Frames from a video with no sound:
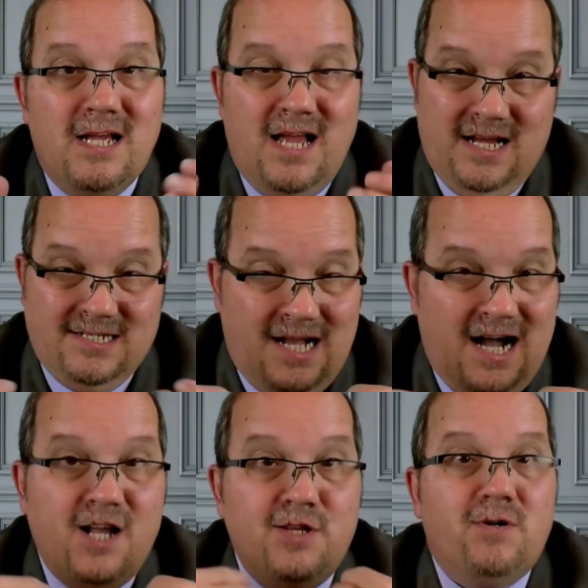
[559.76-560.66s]
As
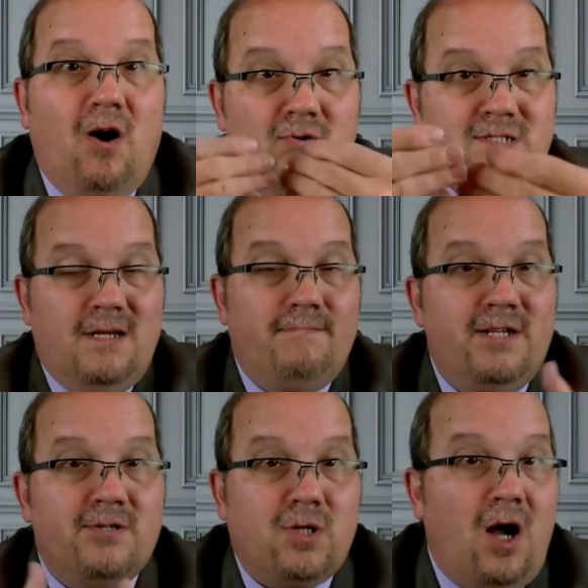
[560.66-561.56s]
I, your host, am
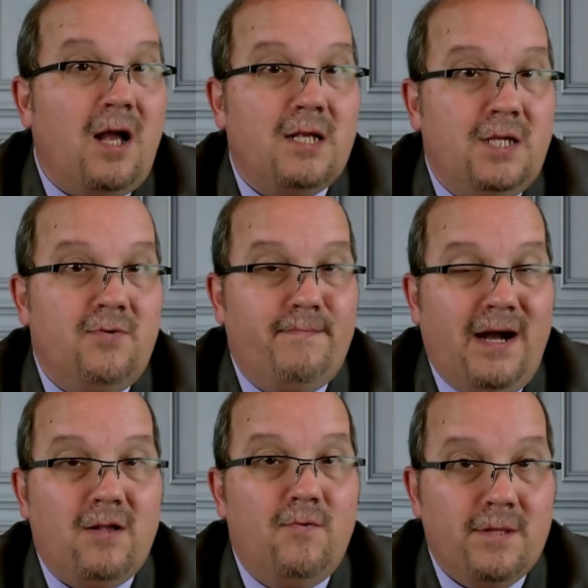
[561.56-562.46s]
here talking to you
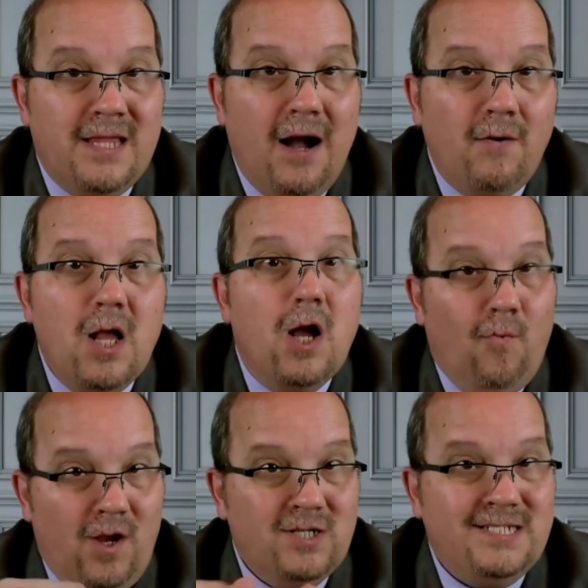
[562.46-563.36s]
about it with now.
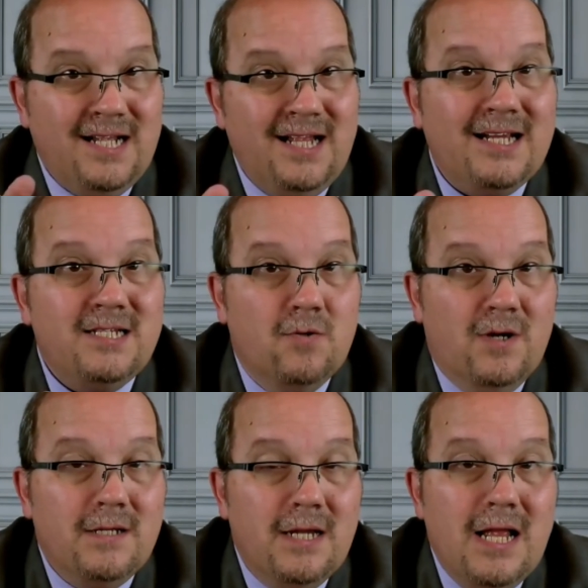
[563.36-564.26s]
We are digging into
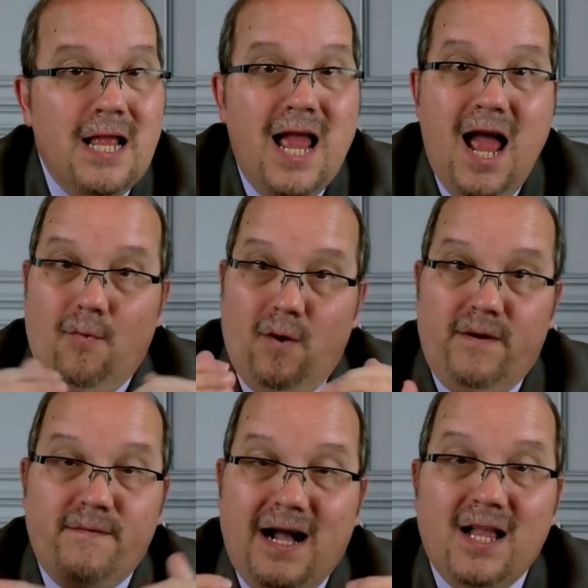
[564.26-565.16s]
it. And when
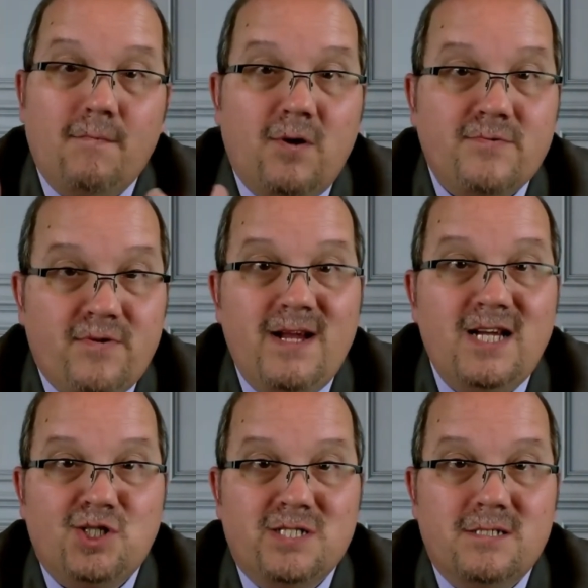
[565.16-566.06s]
we find out more
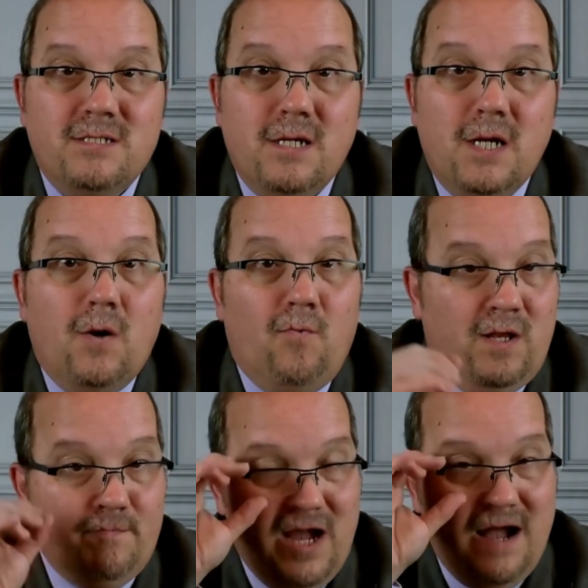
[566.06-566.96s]
information, we
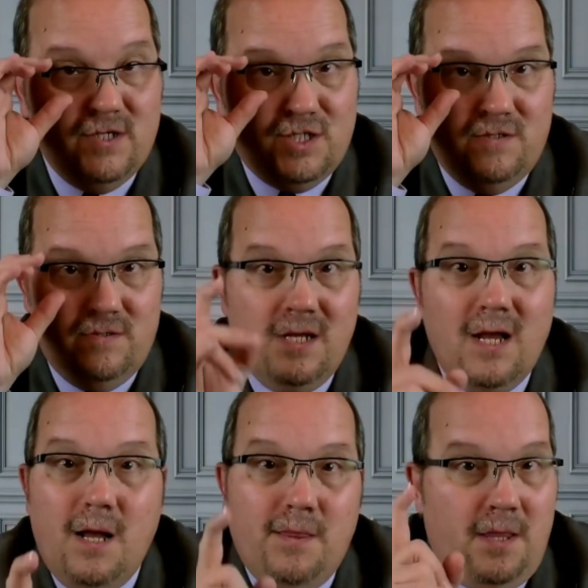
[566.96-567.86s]
can promise you
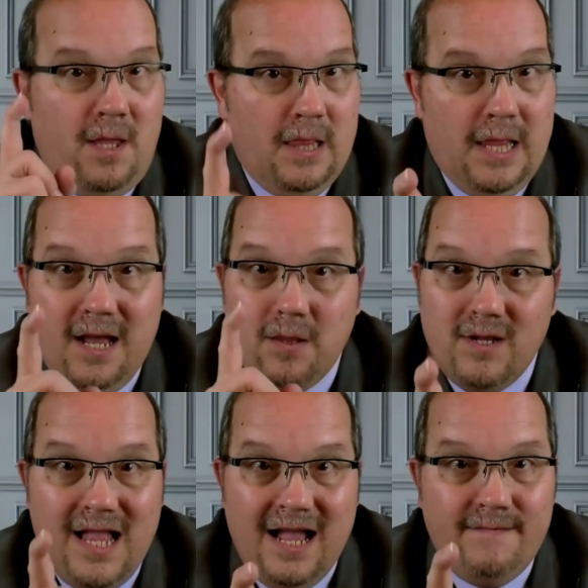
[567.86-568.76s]
that the
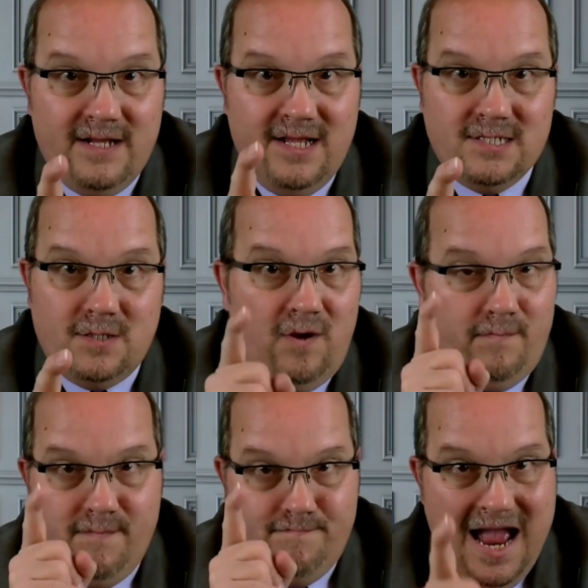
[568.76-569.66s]
landlord advocates will
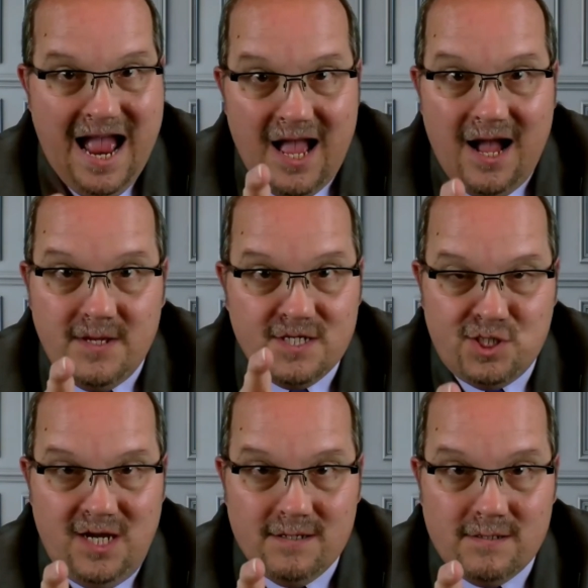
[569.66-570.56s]
be back on this
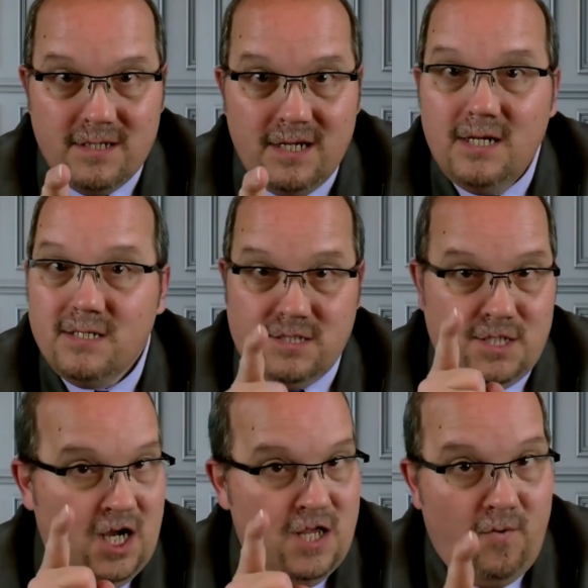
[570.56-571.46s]
channel to
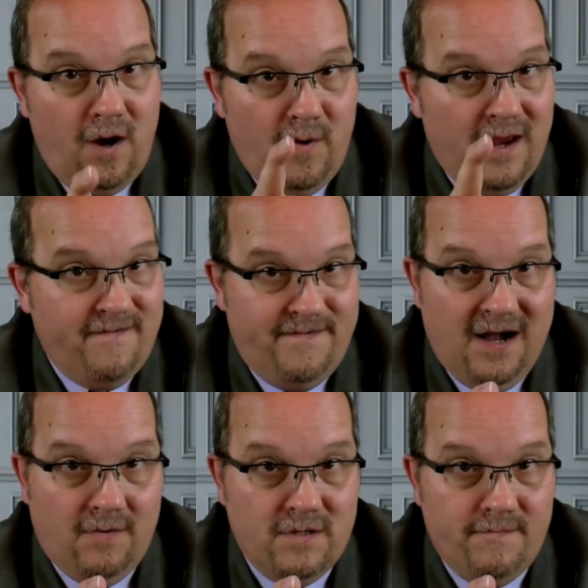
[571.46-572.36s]
tell you what we have
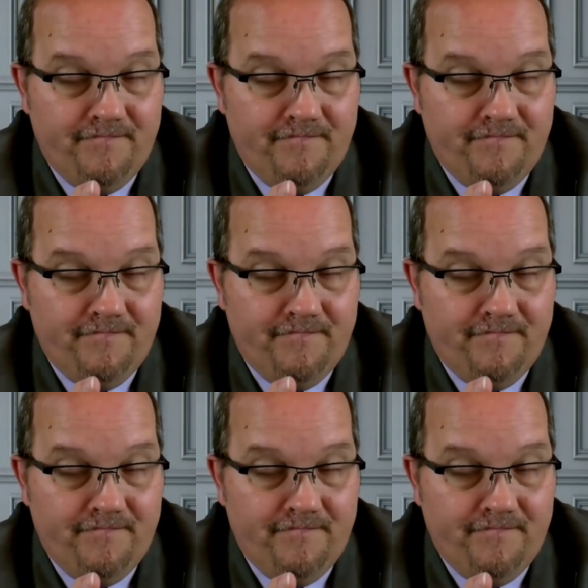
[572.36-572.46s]
found.